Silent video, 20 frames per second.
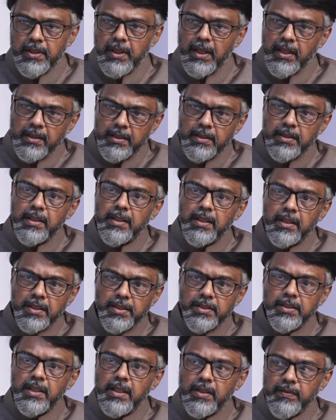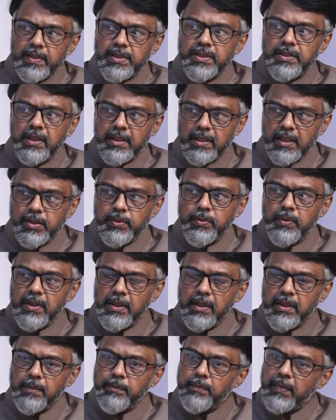And the reasoning was that
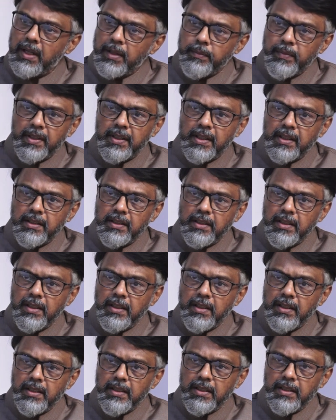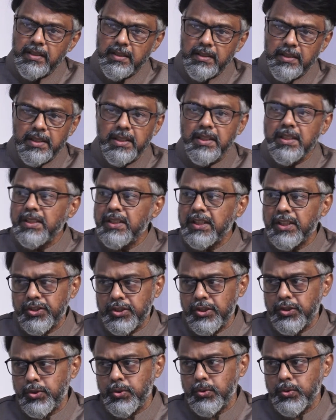actually Mahatma Gandhi did injustice